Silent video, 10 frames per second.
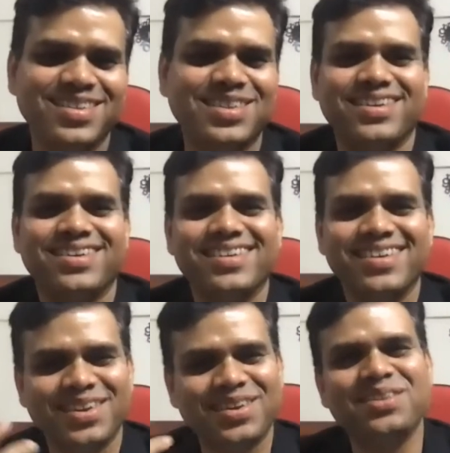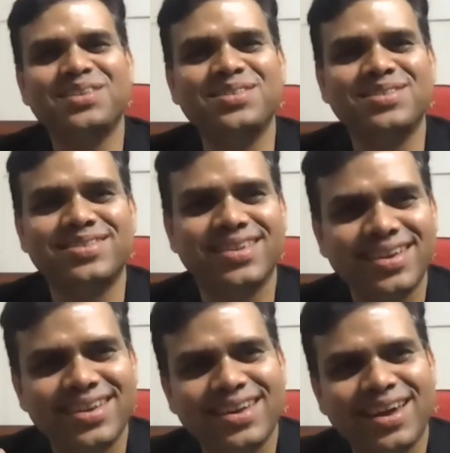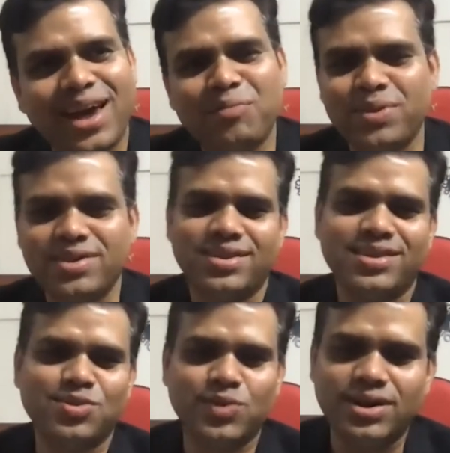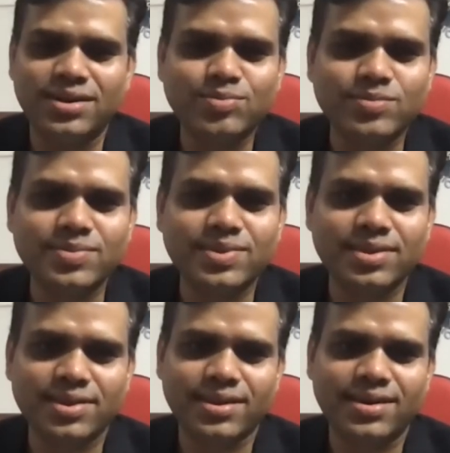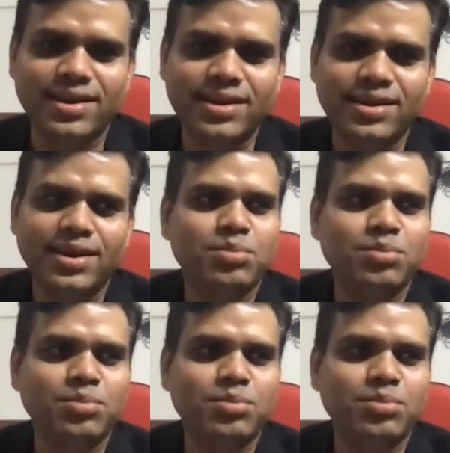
the news happens in this world, right?